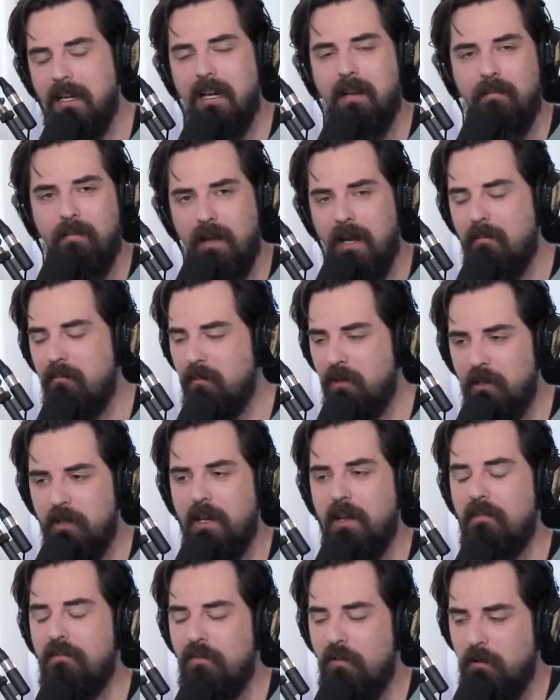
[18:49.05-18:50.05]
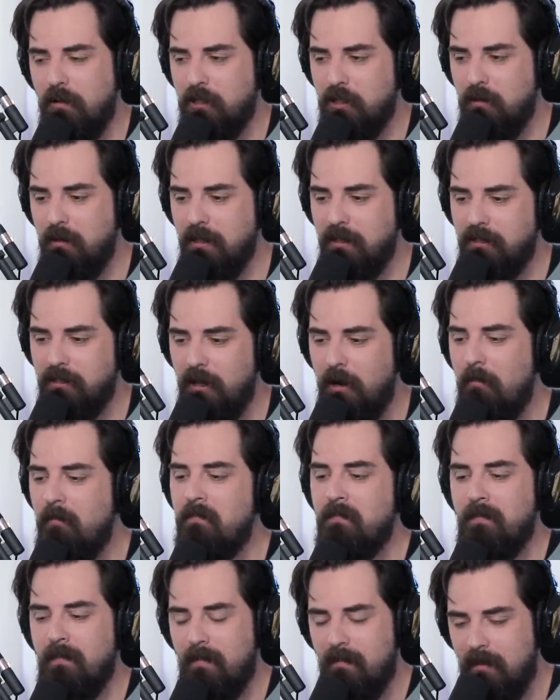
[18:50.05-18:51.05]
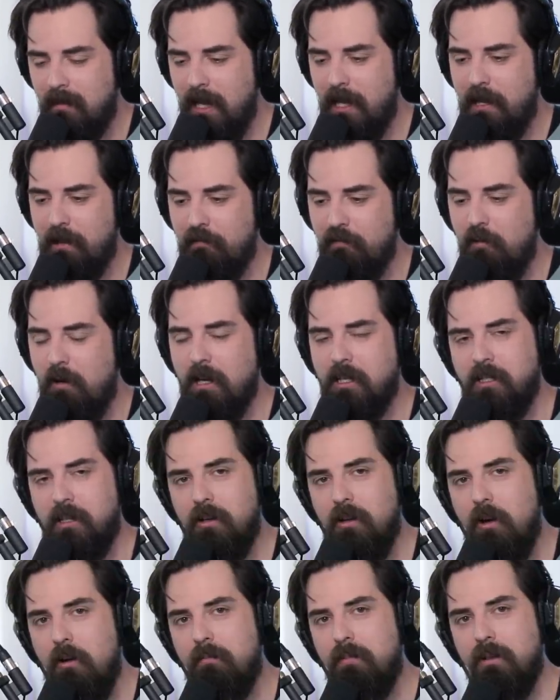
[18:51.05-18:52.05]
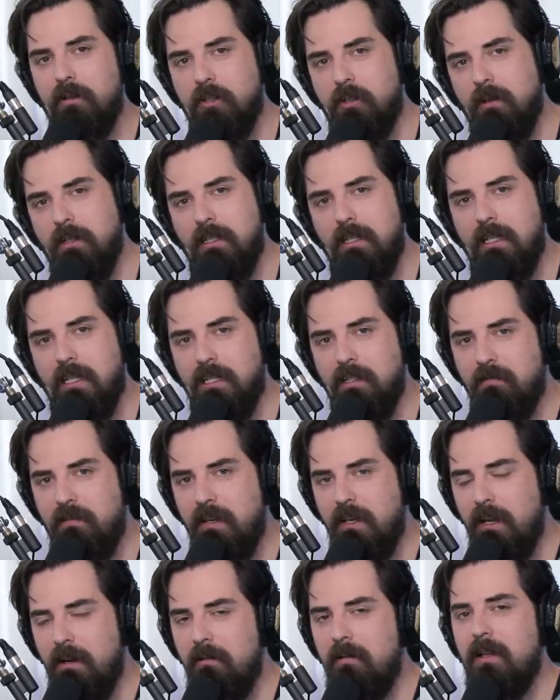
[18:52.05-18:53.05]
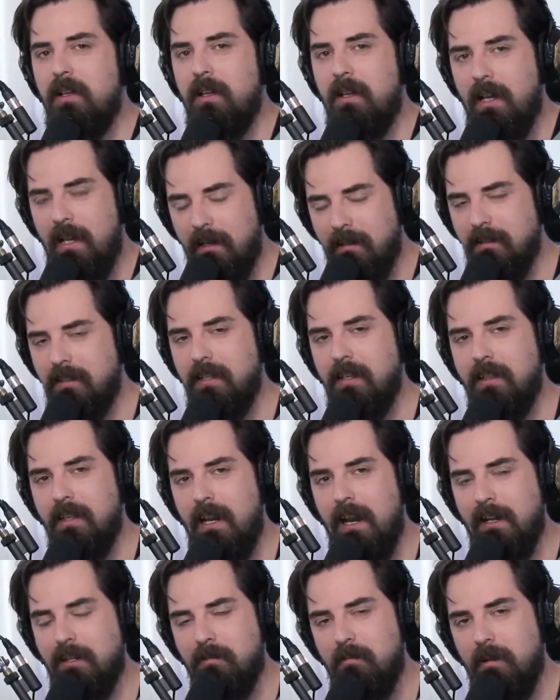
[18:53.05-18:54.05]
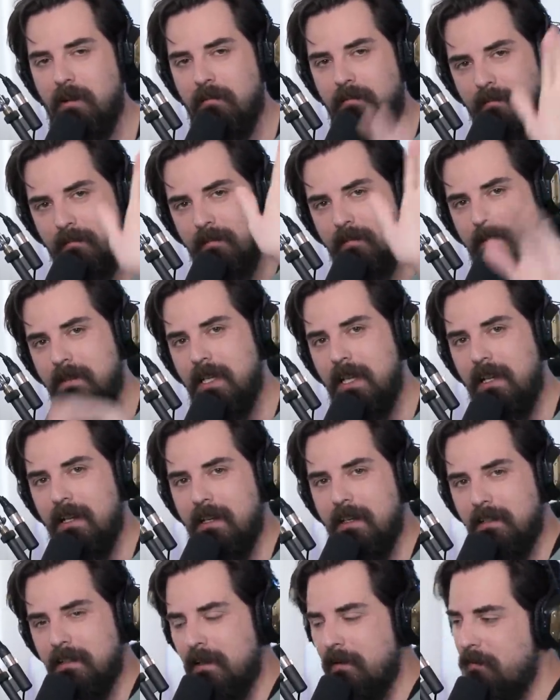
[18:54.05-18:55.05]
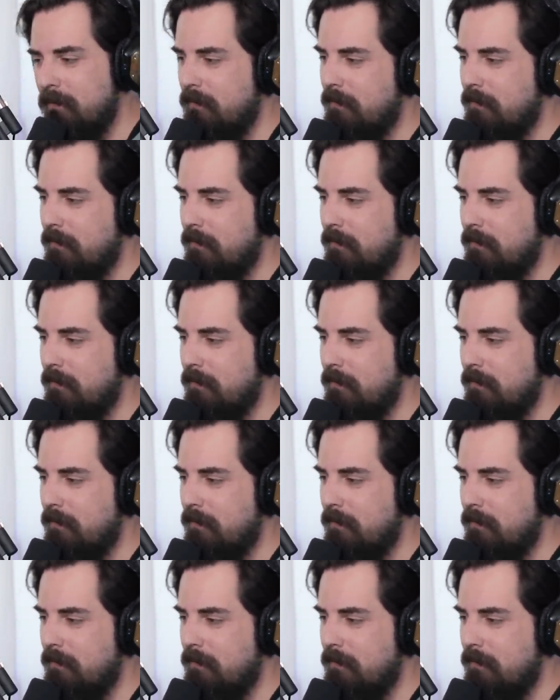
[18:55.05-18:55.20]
I'm, I'm looking forward to it. So thank you for watching. Hope you enjoyed today's video, and I'll see you in the next one. Take it easy.